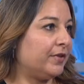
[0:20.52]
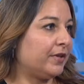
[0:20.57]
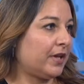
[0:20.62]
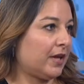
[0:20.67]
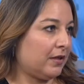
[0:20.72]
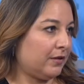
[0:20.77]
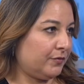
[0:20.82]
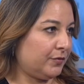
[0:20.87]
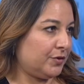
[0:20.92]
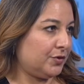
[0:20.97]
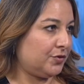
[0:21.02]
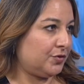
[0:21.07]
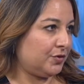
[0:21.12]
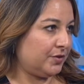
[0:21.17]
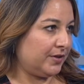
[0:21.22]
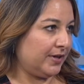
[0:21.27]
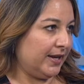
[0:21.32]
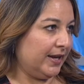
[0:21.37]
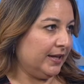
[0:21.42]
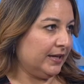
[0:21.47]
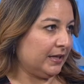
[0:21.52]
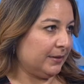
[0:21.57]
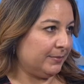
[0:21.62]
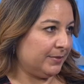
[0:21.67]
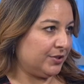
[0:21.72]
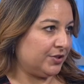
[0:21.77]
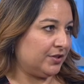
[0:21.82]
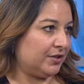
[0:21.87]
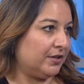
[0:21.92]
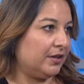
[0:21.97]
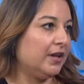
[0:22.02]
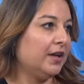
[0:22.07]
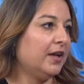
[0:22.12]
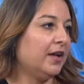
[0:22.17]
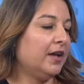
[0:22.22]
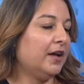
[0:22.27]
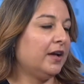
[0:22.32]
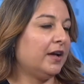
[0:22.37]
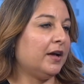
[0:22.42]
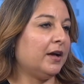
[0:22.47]
the California Student Aid Commission.
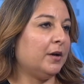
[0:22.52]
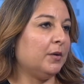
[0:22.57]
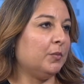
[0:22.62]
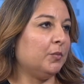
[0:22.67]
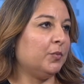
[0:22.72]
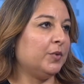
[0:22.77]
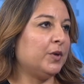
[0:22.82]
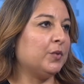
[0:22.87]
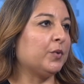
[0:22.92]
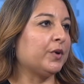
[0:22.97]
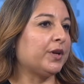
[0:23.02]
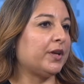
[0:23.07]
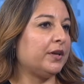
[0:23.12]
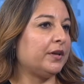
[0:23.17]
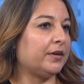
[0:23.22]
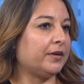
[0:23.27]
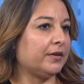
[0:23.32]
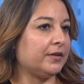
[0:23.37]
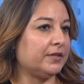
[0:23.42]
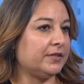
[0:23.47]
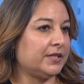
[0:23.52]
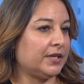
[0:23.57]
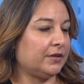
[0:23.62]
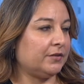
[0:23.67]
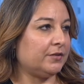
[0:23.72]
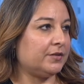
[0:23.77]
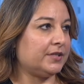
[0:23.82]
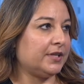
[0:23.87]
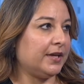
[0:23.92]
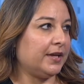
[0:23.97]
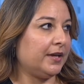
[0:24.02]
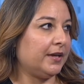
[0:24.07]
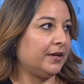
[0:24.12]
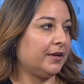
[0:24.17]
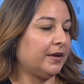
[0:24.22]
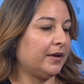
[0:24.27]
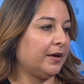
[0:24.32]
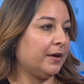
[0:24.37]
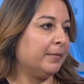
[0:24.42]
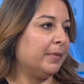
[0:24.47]
We work here in San Jose,
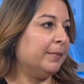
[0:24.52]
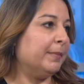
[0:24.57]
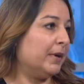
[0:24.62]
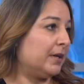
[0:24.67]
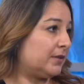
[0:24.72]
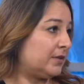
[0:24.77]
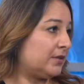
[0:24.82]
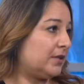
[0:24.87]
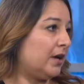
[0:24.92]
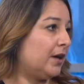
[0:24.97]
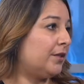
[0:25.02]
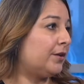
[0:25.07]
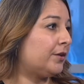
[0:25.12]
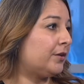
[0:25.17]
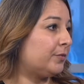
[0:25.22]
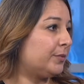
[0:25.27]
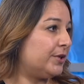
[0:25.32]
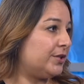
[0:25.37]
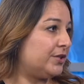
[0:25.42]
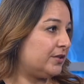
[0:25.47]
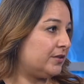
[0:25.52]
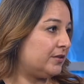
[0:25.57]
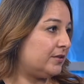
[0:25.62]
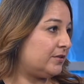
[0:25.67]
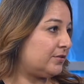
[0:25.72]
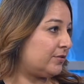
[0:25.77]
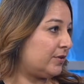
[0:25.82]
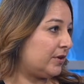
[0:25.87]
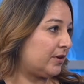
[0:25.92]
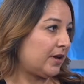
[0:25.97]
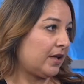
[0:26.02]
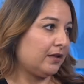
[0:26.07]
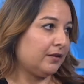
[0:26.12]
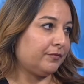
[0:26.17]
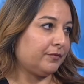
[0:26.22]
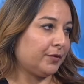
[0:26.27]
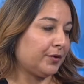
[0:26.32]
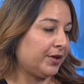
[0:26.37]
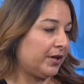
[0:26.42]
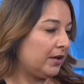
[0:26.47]
amongst other regions throughout
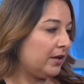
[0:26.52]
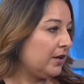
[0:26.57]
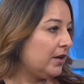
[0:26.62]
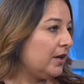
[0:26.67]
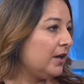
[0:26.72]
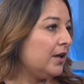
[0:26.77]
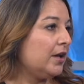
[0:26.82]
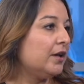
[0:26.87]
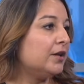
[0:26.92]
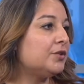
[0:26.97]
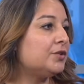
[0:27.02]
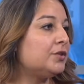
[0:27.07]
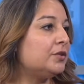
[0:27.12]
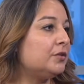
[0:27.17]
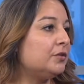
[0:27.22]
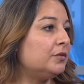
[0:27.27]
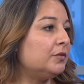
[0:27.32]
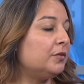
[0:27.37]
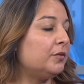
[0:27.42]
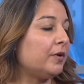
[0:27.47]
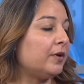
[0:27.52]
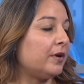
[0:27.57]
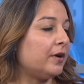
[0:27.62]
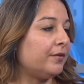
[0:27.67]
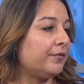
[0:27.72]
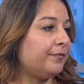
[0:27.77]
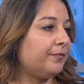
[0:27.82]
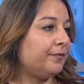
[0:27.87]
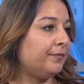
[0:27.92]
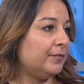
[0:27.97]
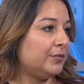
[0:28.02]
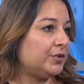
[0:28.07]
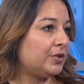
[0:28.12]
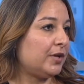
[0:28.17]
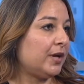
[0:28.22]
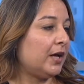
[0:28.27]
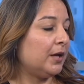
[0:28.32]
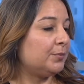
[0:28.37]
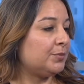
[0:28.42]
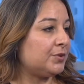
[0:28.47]
California, to
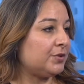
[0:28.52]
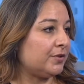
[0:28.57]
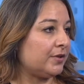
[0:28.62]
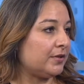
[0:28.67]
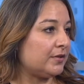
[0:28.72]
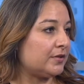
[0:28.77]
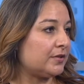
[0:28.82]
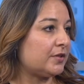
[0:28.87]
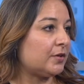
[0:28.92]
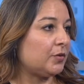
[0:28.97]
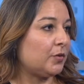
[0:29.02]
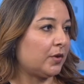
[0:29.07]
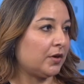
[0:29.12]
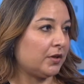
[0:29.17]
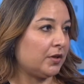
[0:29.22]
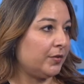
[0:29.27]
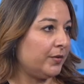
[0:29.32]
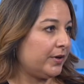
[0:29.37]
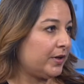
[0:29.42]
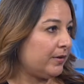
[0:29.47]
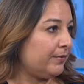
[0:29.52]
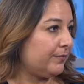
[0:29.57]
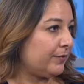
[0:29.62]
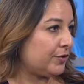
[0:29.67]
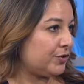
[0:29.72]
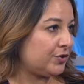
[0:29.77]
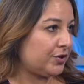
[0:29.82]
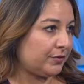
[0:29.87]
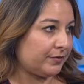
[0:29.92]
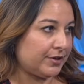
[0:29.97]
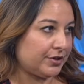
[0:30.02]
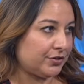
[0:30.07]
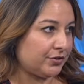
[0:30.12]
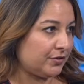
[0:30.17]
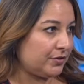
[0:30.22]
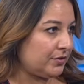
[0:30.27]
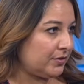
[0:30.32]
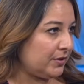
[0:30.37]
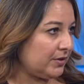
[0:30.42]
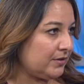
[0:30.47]
help students who are low-income first-generation
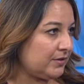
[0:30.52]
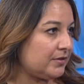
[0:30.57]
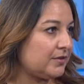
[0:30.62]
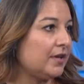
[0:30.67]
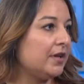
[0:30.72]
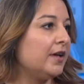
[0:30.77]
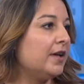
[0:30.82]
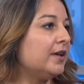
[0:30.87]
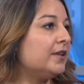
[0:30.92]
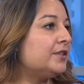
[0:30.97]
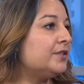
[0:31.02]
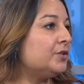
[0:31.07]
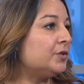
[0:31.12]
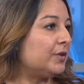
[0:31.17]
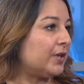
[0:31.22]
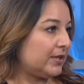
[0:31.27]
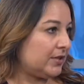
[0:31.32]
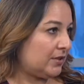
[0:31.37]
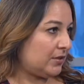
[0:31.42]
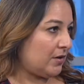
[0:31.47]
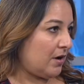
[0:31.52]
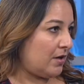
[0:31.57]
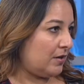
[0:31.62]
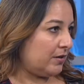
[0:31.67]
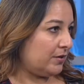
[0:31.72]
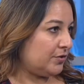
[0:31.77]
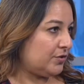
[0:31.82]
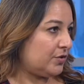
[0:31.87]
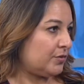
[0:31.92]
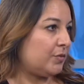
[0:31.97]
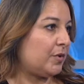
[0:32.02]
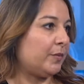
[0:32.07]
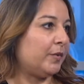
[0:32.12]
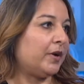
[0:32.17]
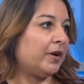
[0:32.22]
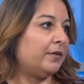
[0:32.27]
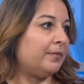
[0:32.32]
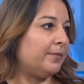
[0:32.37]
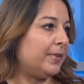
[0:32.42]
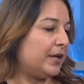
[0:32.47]
students to get to college. We want
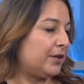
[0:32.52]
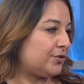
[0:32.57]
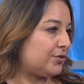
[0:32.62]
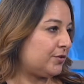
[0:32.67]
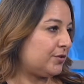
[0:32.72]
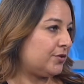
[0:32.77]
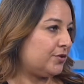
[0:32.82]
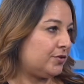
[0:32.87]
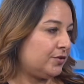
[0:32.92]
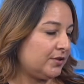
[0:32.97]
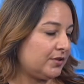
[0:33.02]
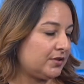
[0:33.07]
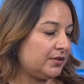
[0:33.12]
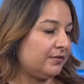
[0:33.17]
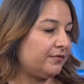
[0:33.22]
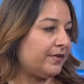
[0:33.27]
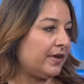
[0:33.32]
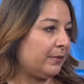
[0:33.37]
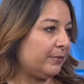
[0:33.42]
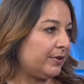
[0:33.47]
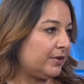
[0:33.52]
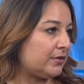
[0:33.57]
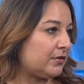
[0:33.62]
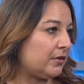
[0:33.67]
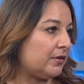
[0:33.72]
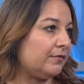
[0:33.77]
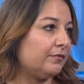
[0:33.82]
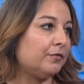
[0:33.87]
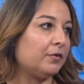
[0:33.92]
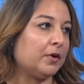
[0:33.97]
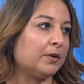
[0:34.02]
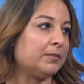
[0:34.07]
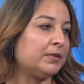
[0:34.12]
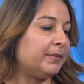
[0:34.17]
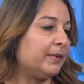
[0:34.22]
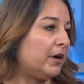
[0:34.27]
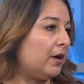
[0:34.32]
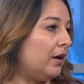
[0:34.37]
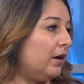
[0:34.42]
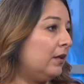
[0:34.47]
to make sure the students and families are informed
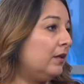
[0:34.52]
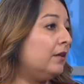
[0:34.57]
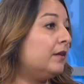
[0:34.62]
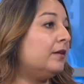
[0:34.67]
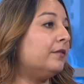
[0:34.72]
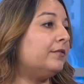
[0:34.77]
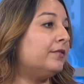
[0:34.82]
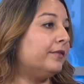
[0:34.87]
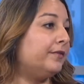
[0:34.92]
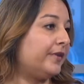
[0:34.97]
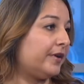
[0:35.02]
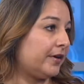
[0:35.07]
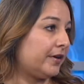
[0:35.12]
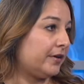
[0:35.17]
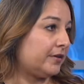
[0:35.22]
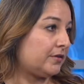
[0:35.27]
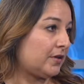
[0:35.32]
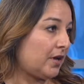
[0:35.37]
about all of the various